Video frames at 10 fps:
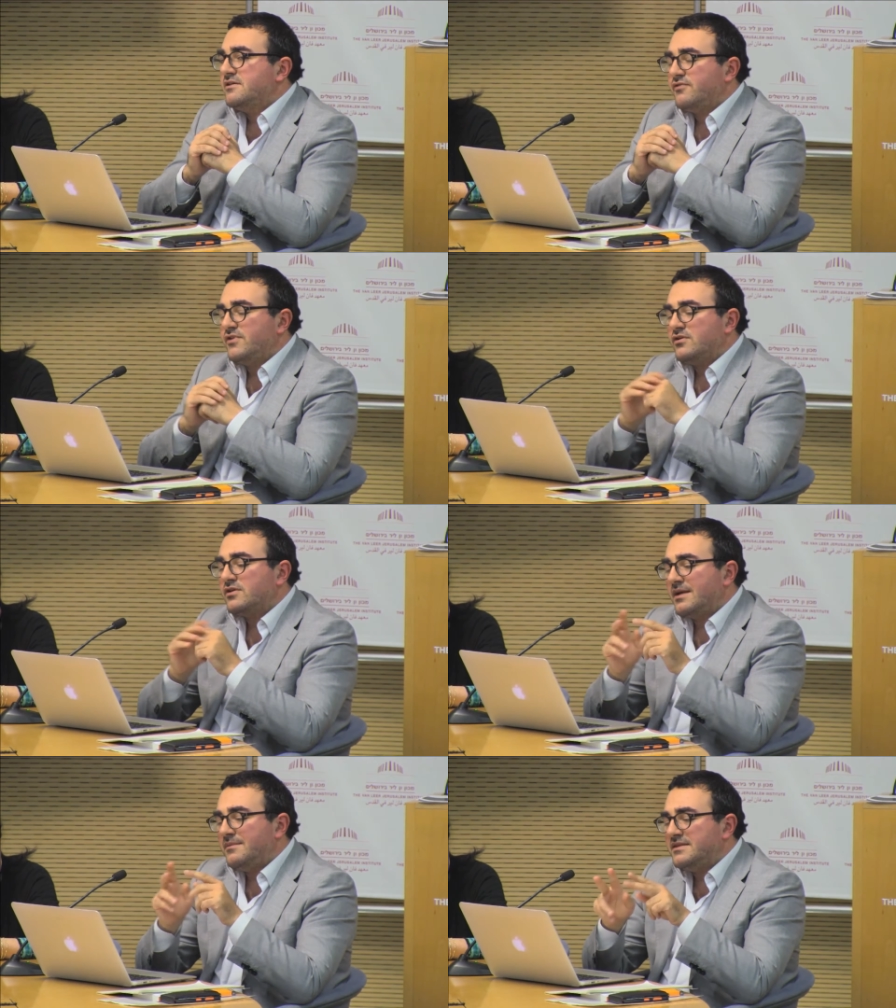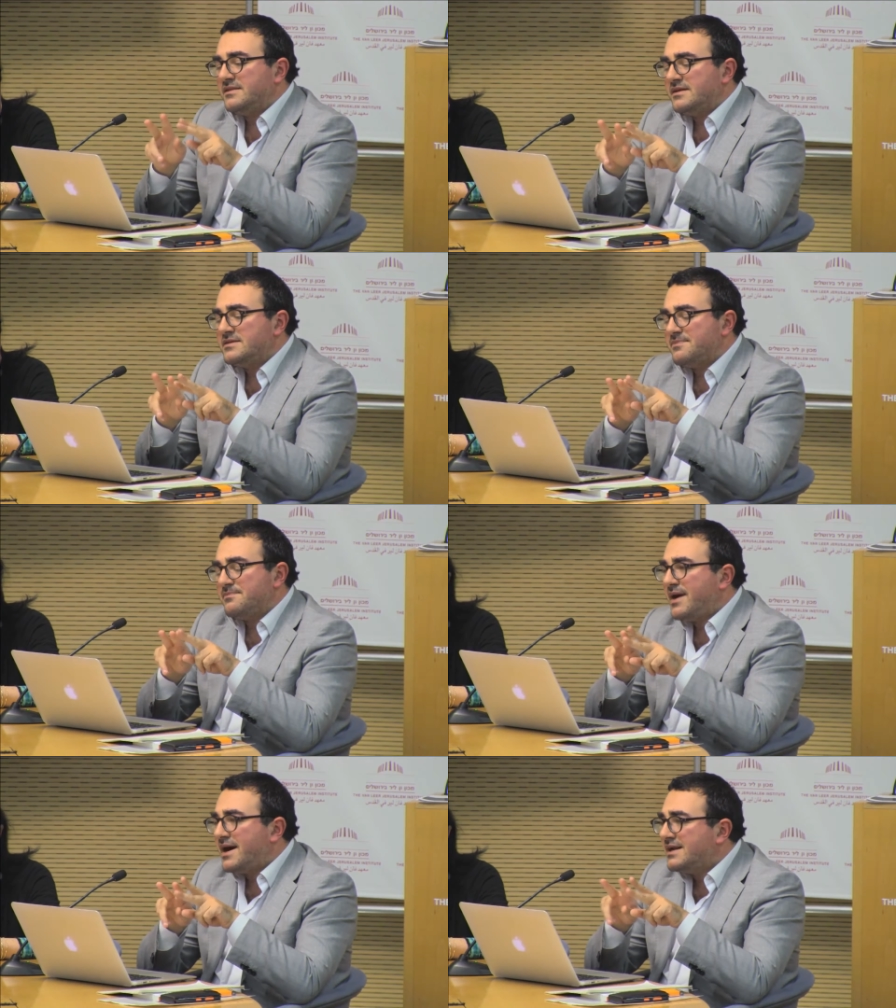if we look, there is a
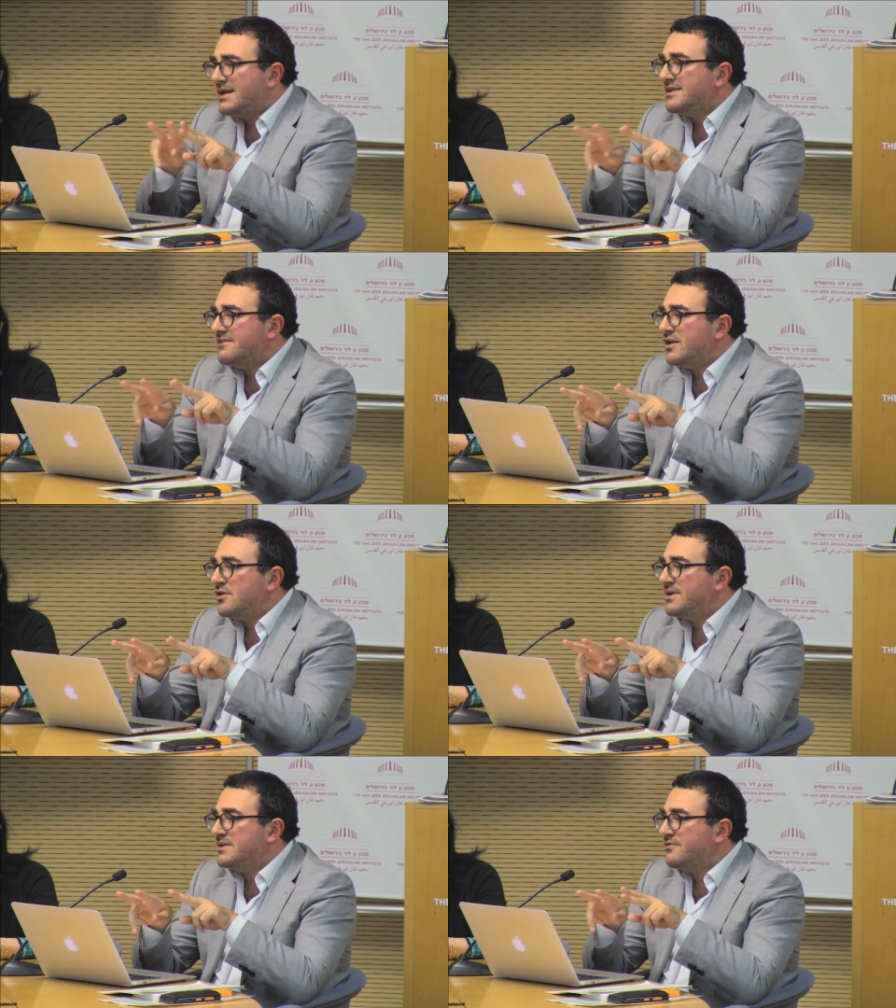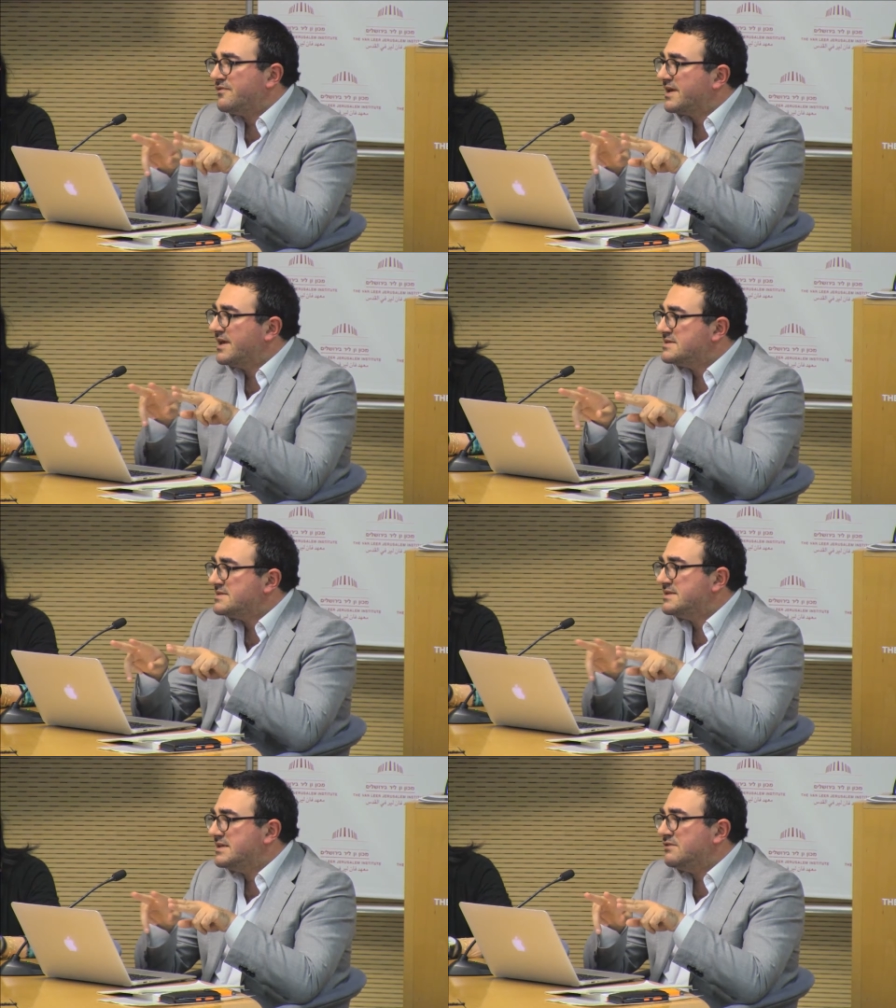parallel development of
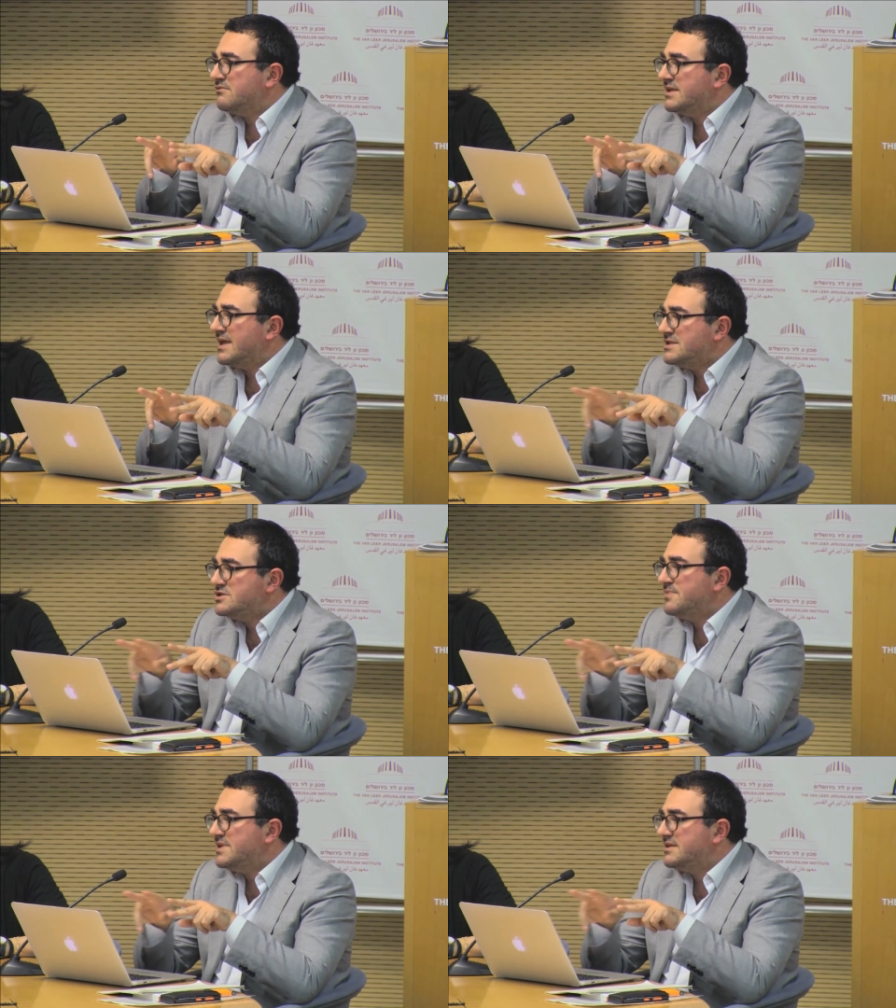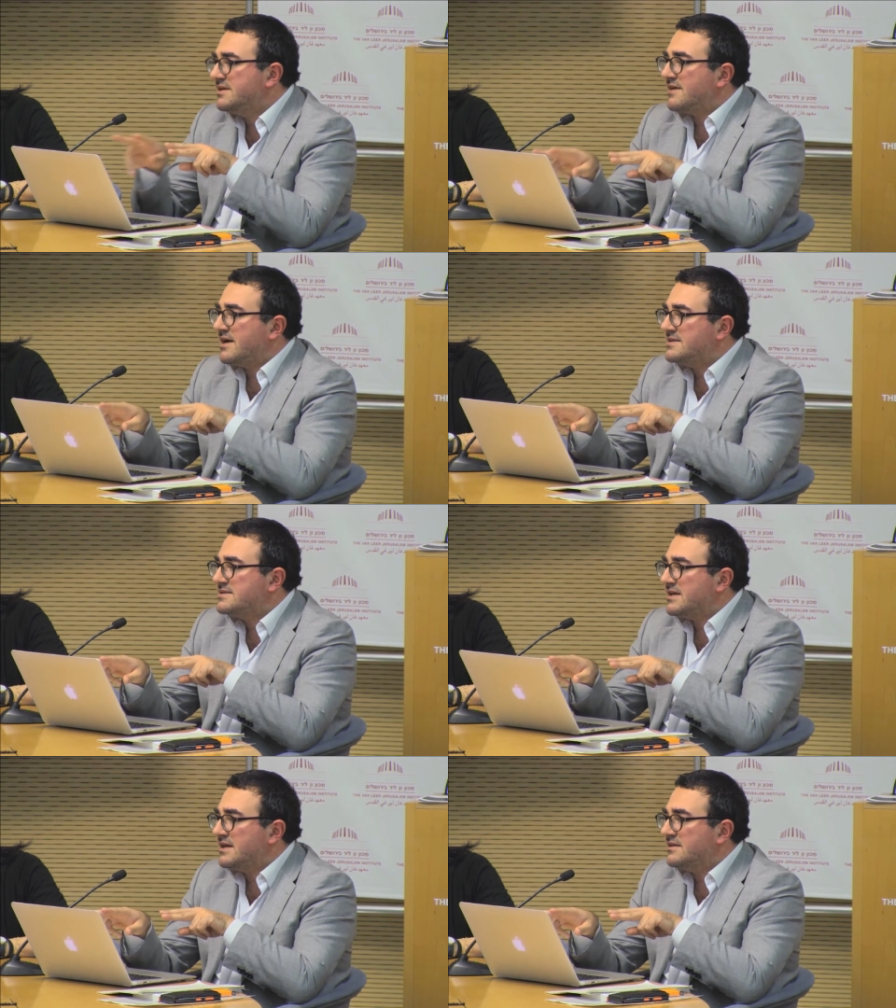cases dealing with LGBT
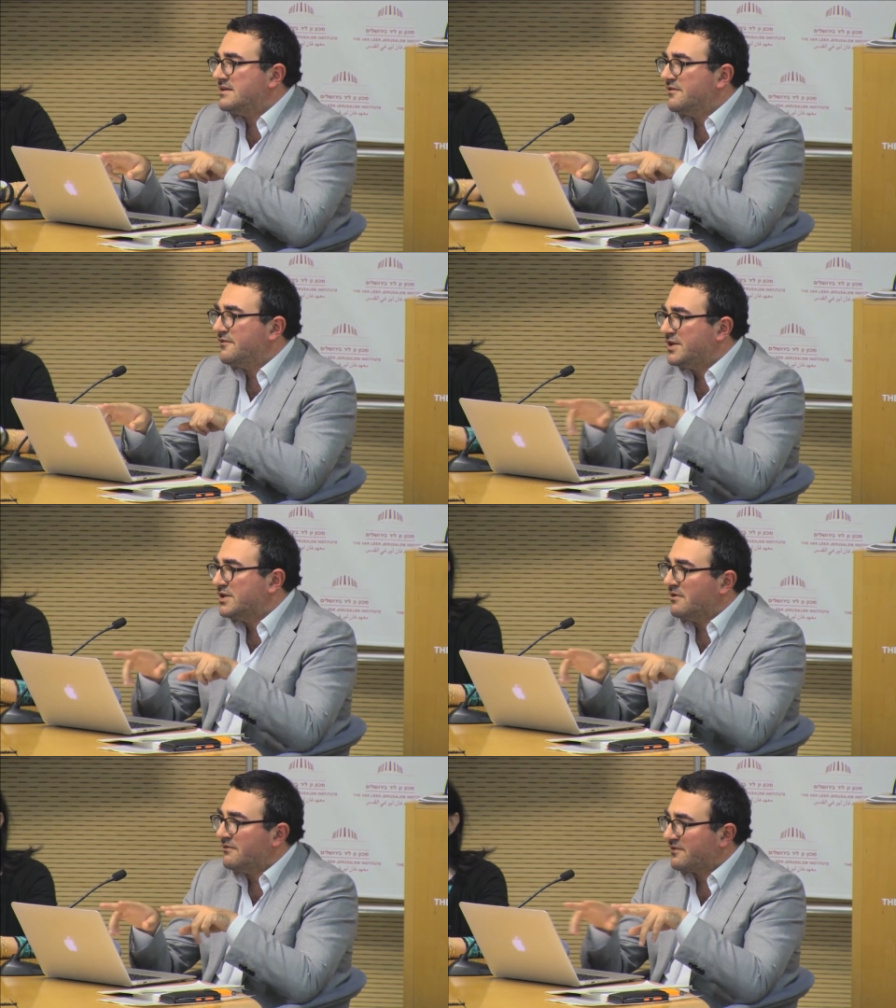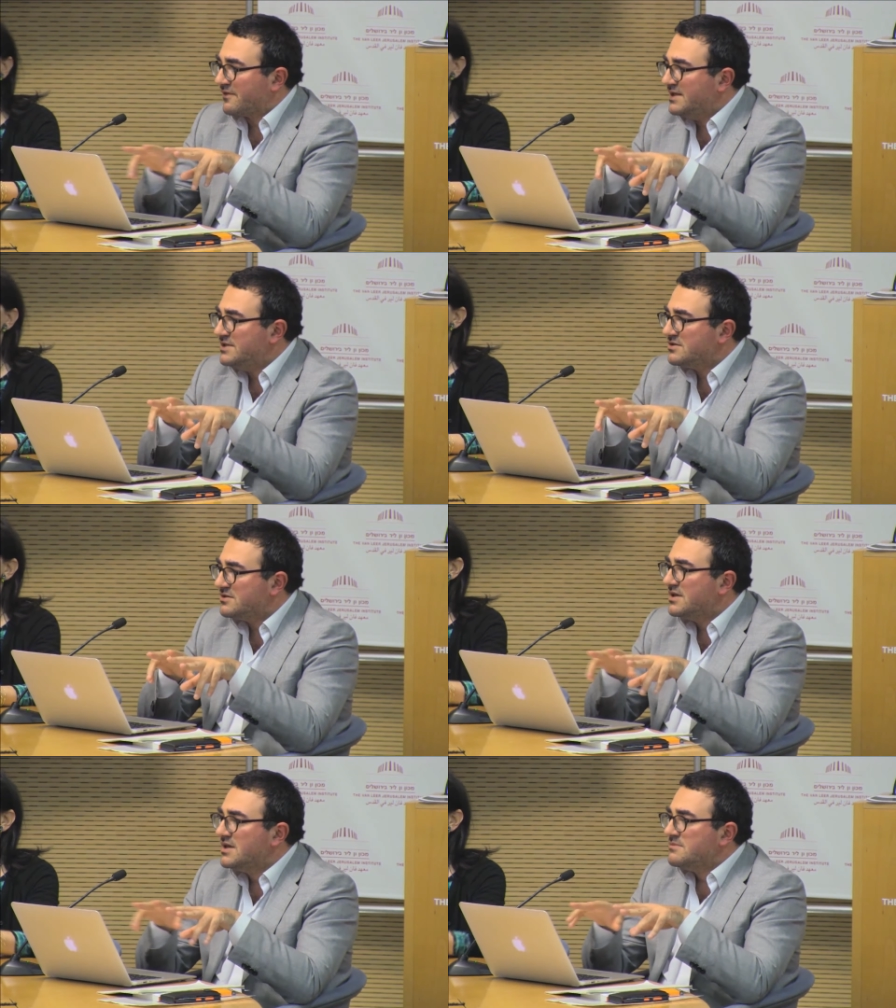rights and freedom of
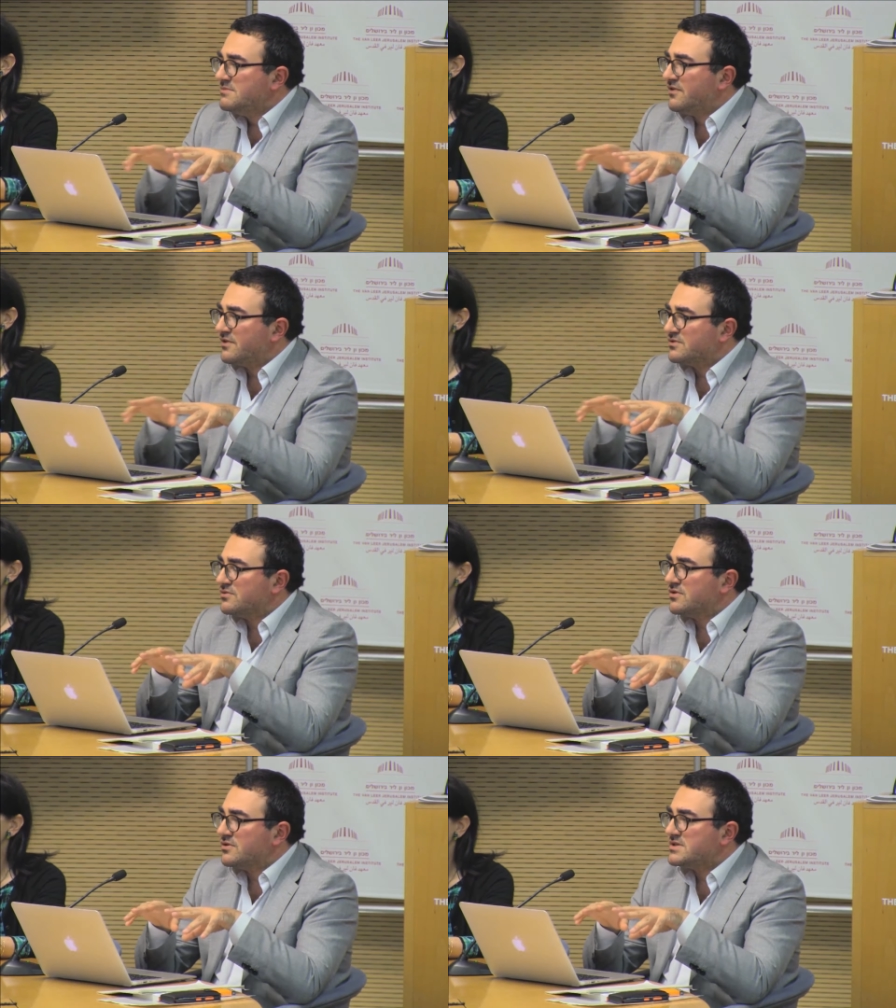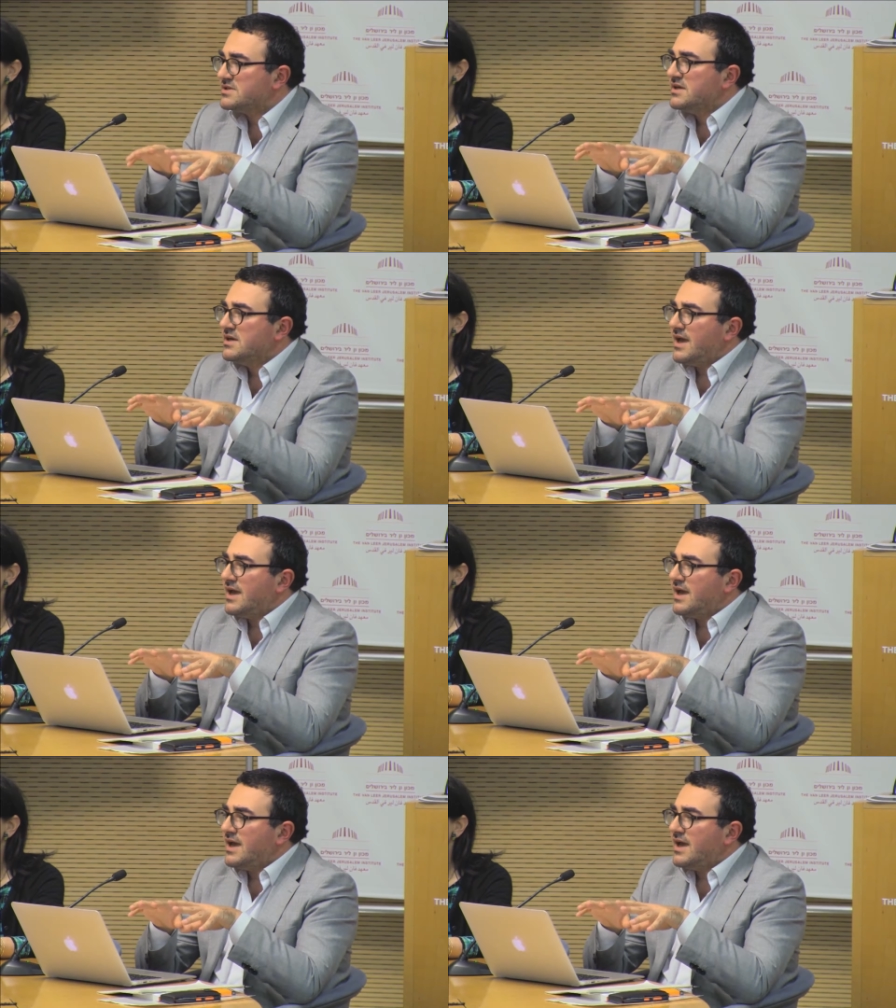religion before the two courts.